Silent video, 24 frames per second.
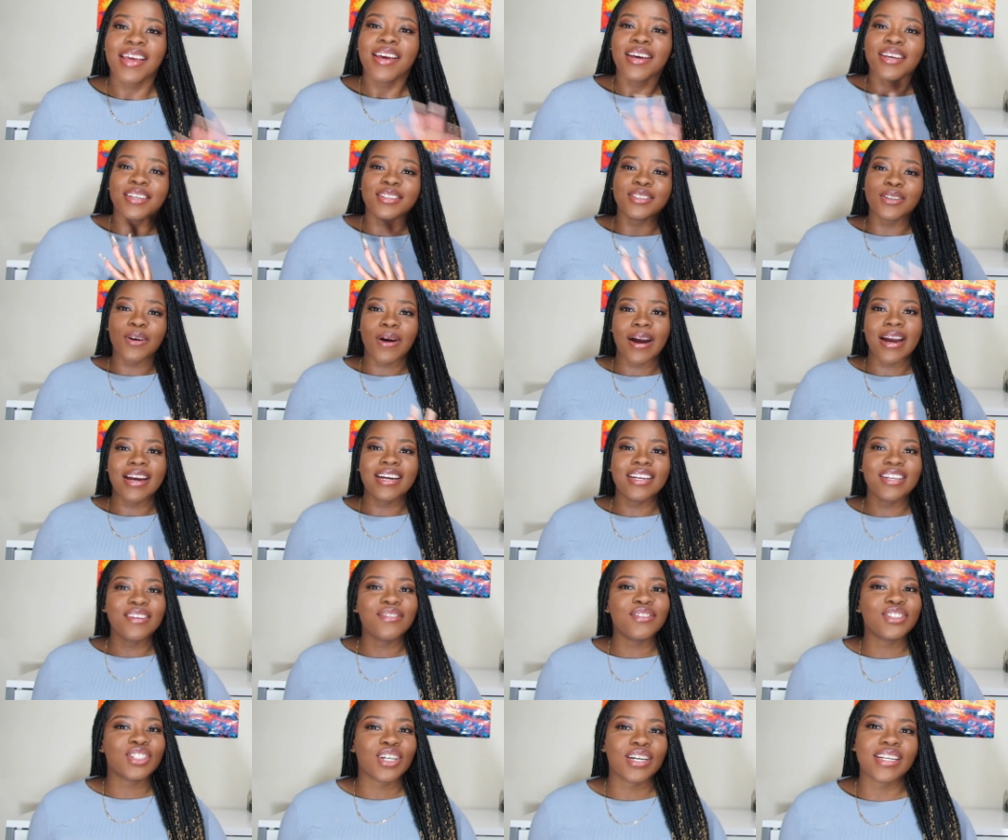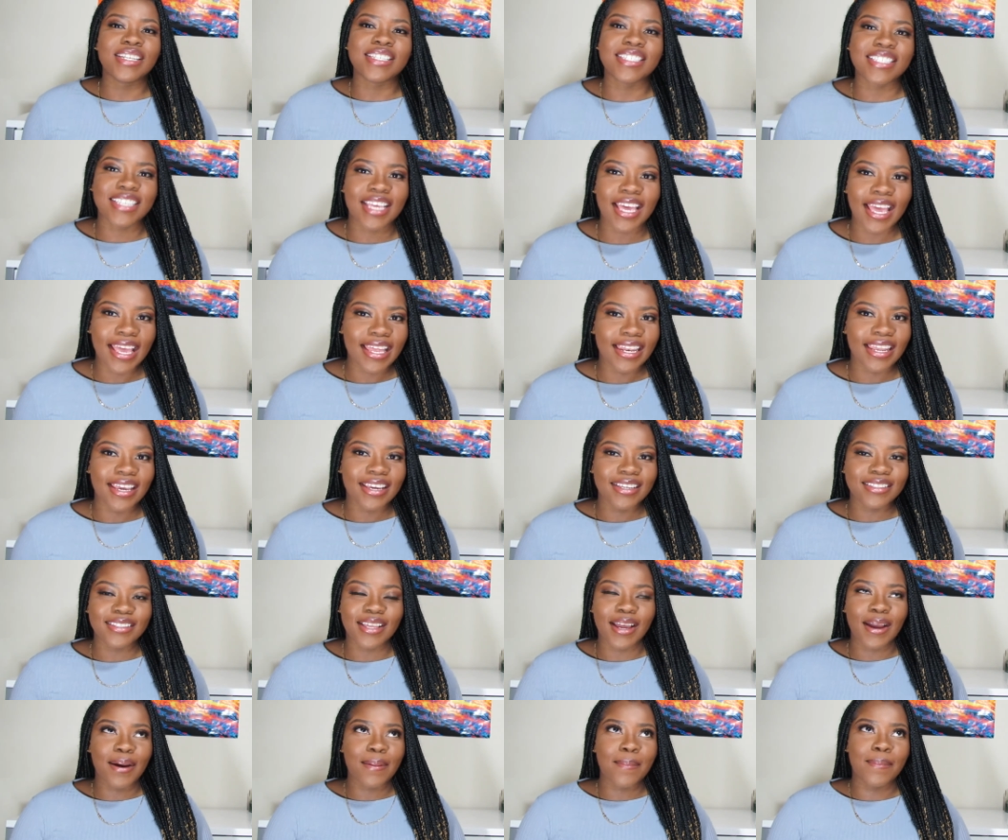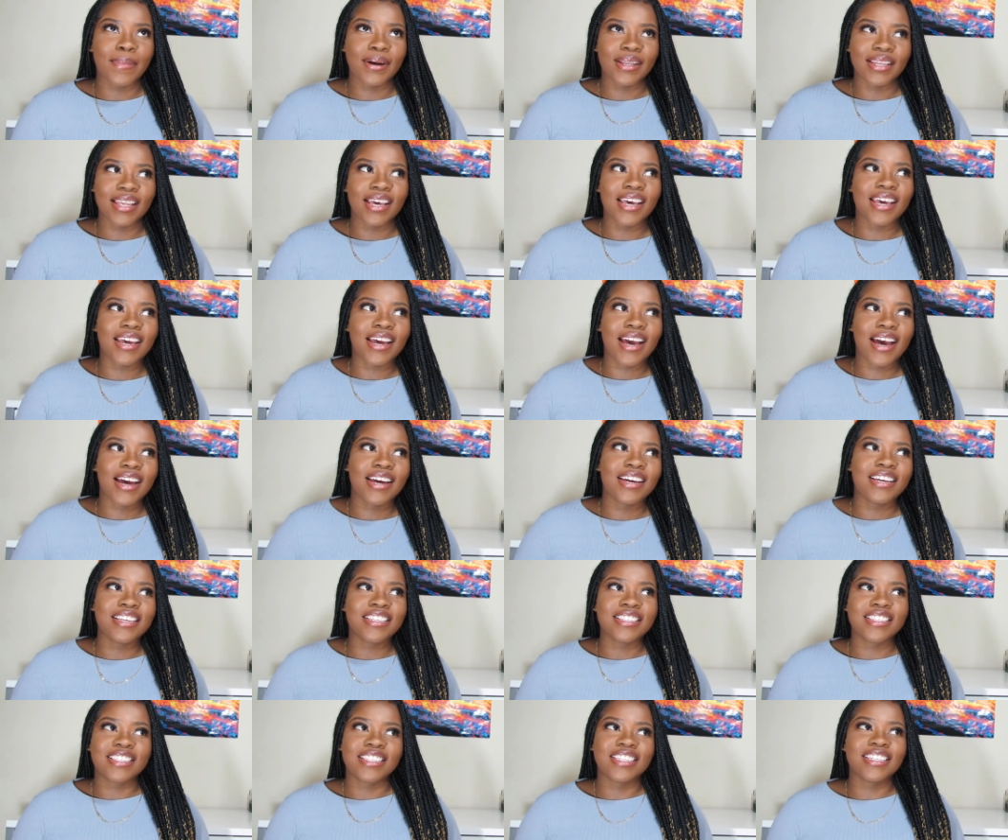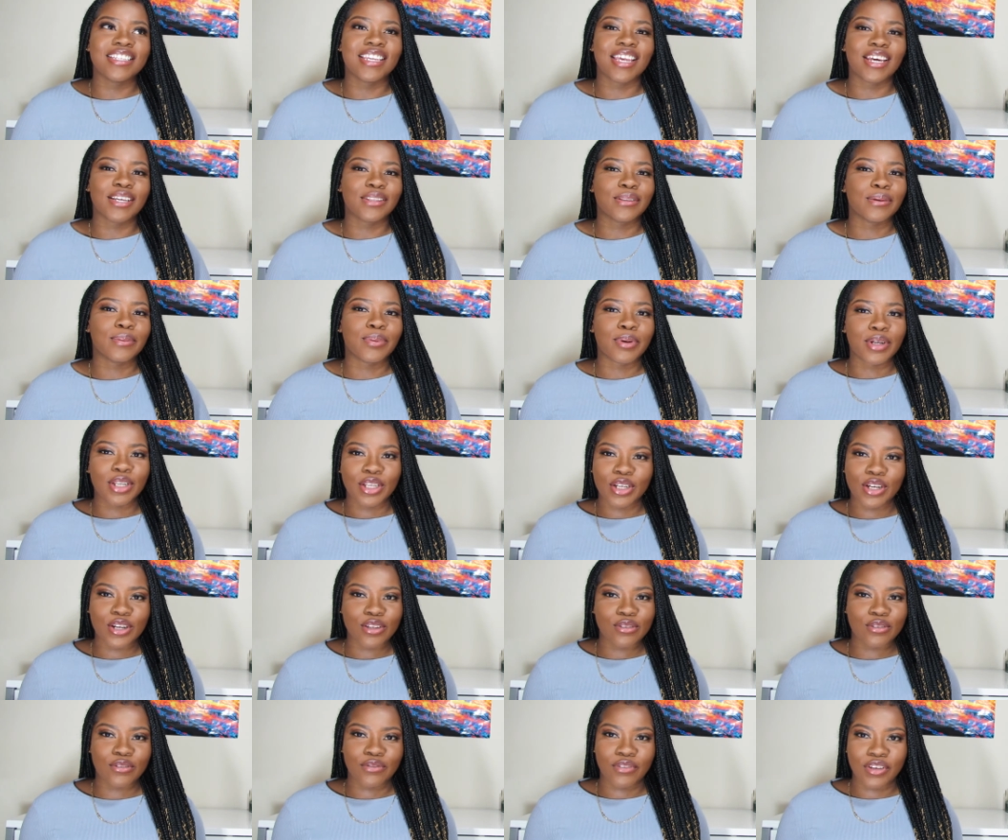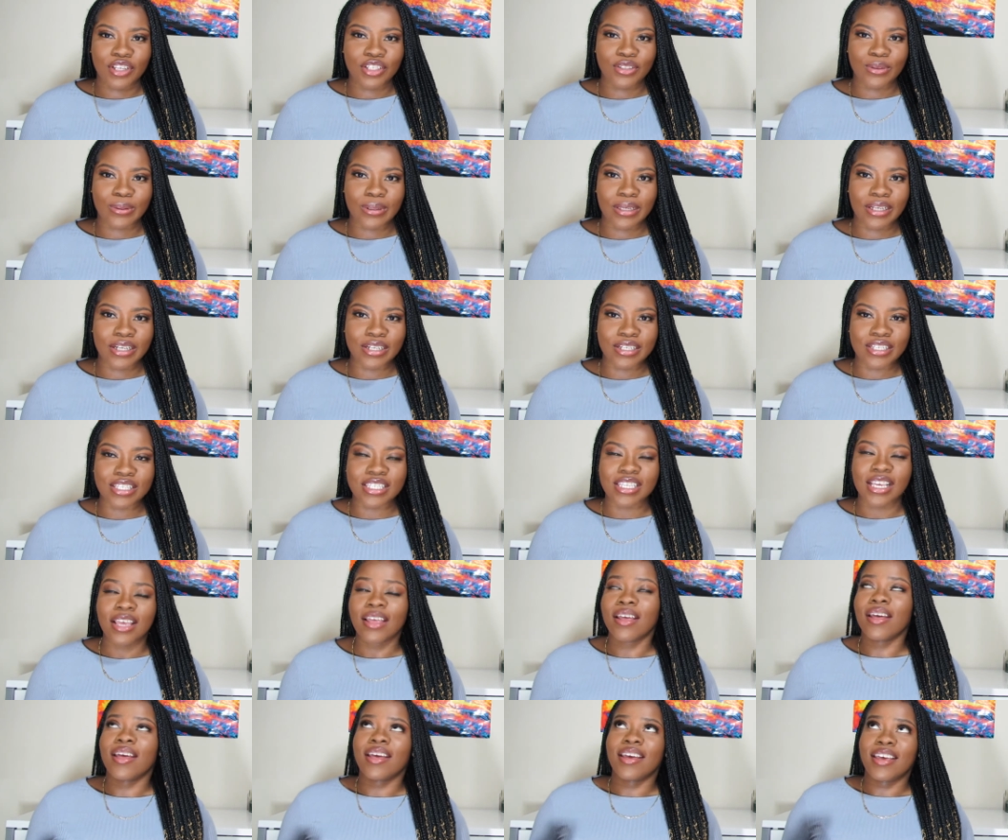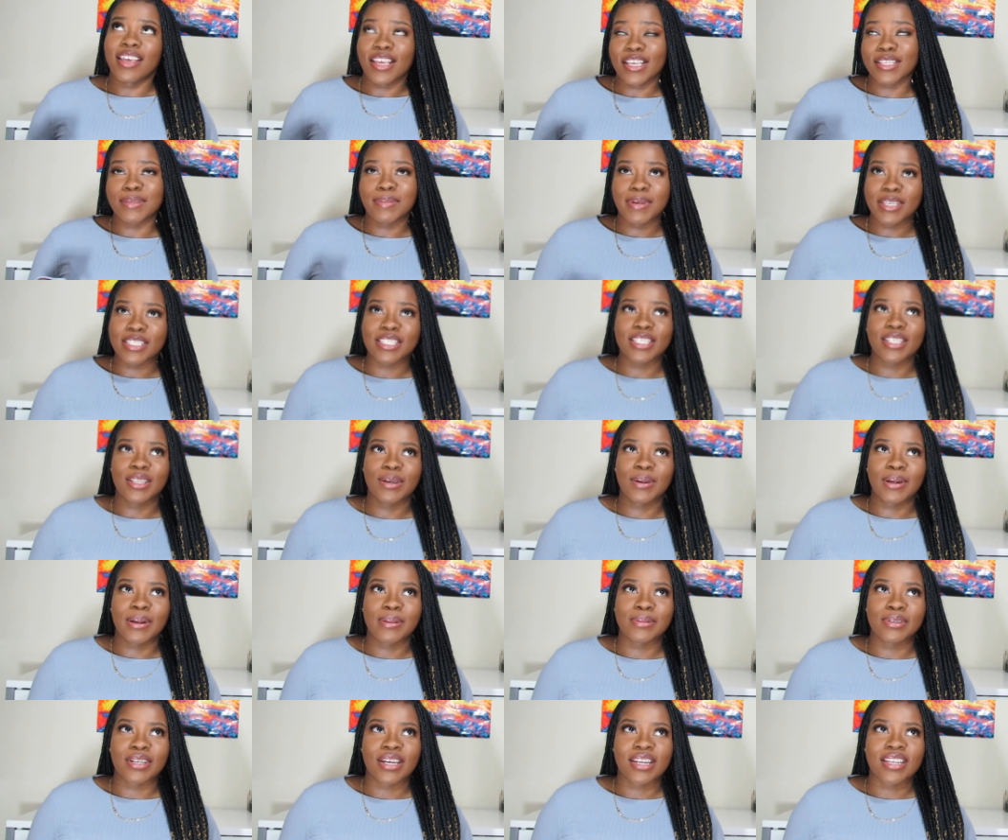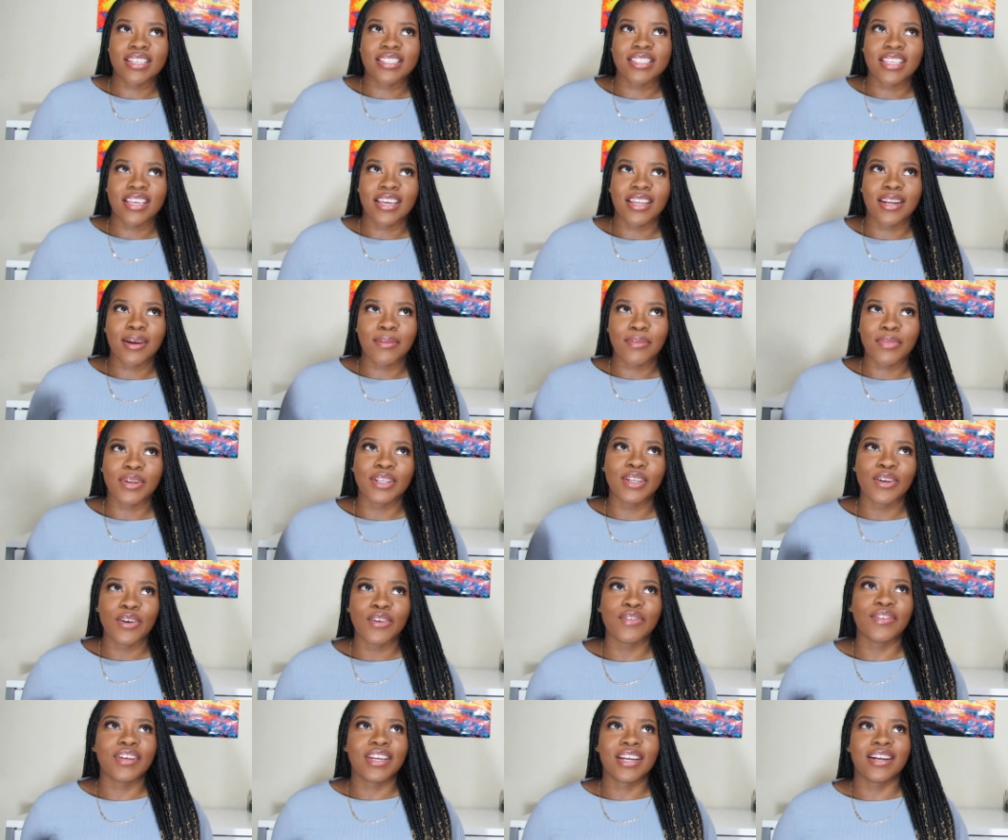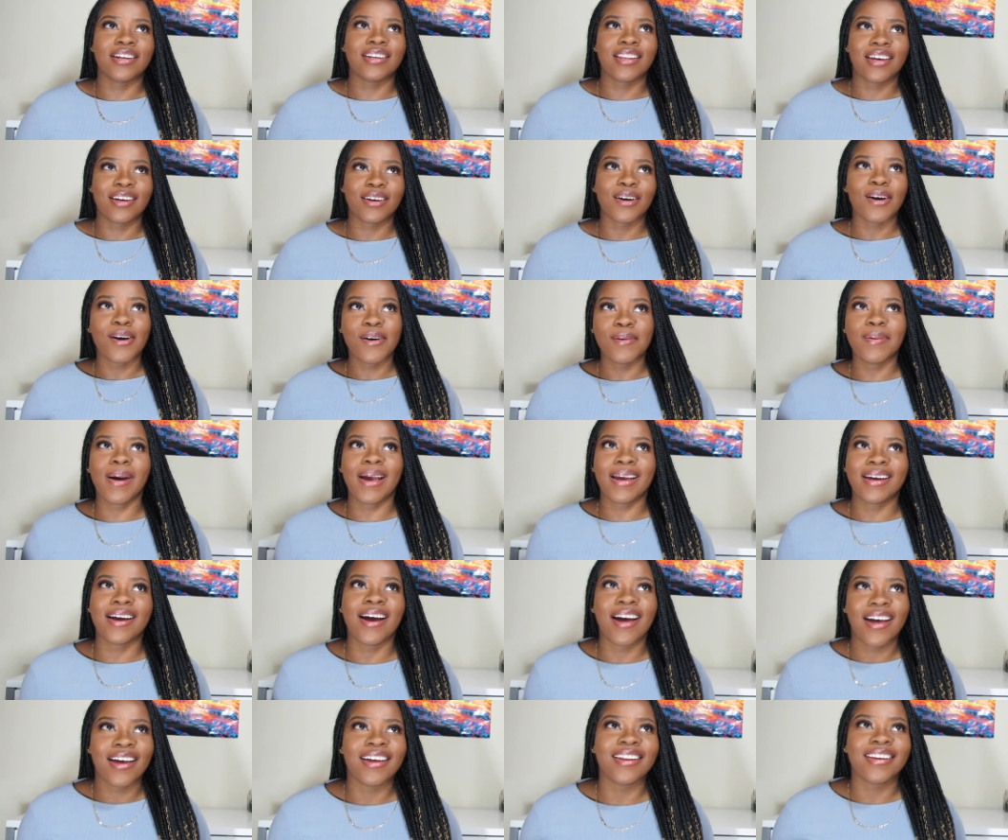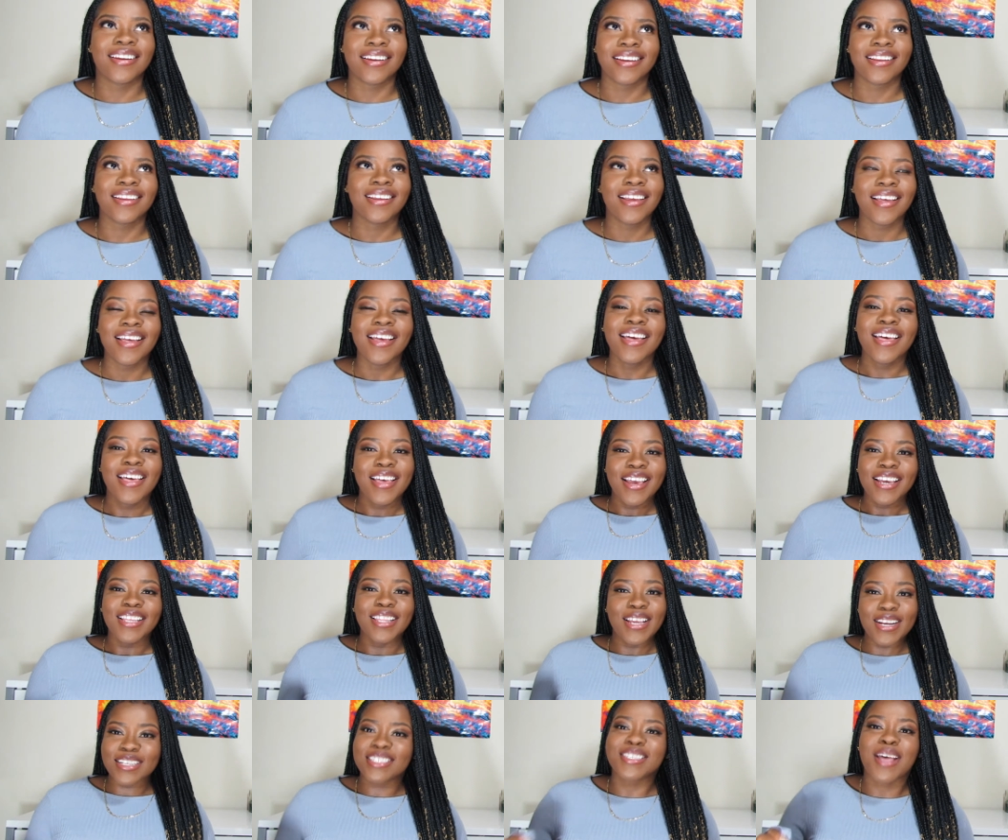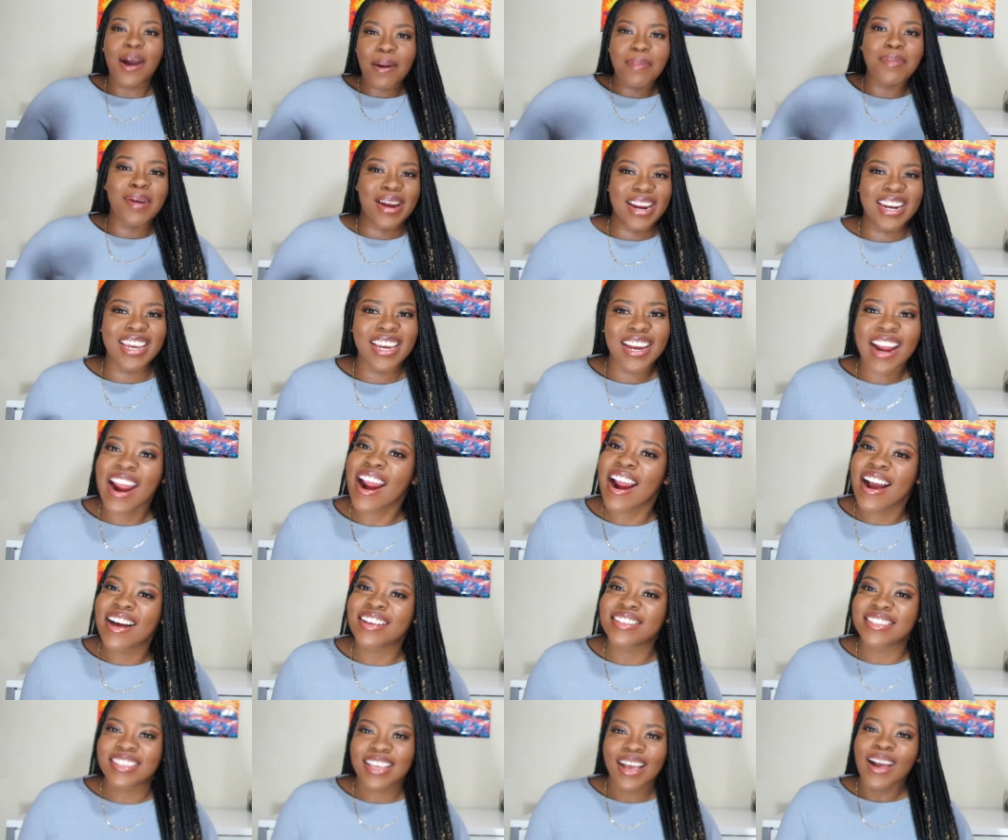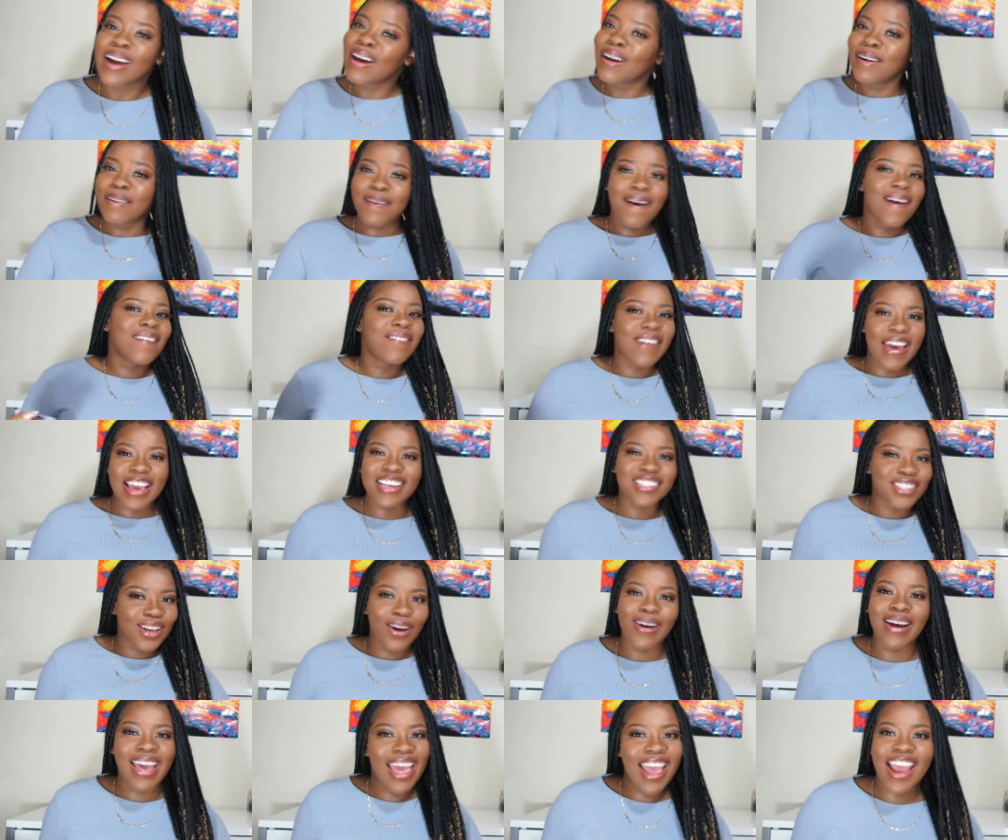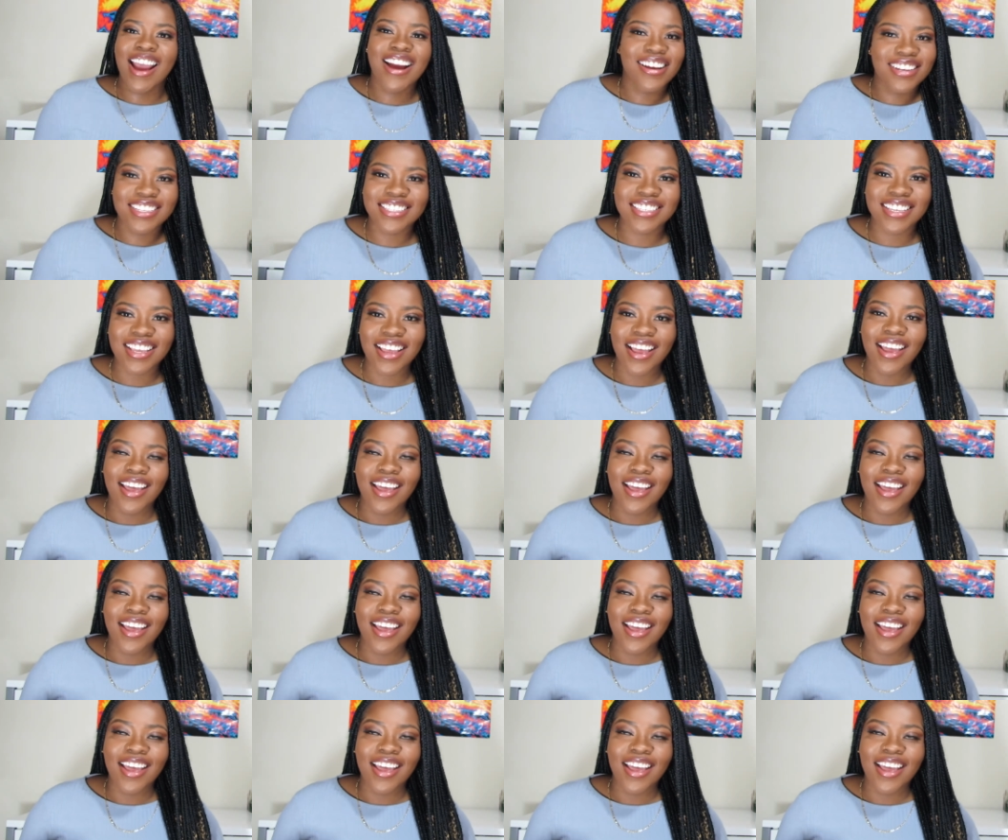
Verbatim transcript: you know, I ain't even trying to say it like that, but like I ain't see like the pretty girls with facial hairs is basically what I'm trying to say. And I'm really over here like, oh my god, there's so pretty girls with facial hairs.